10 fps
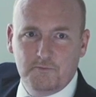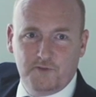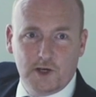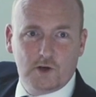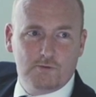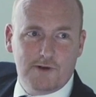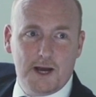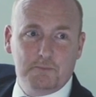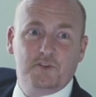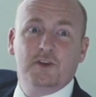vehicle
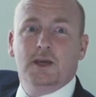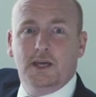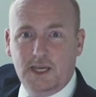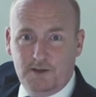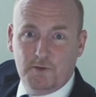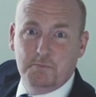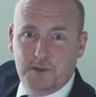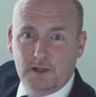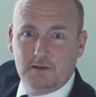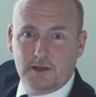wraps, even
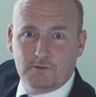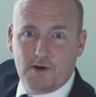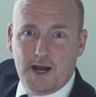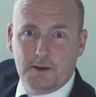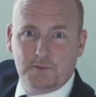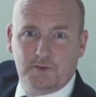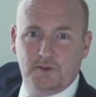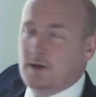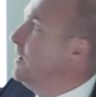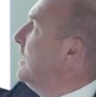building wraps.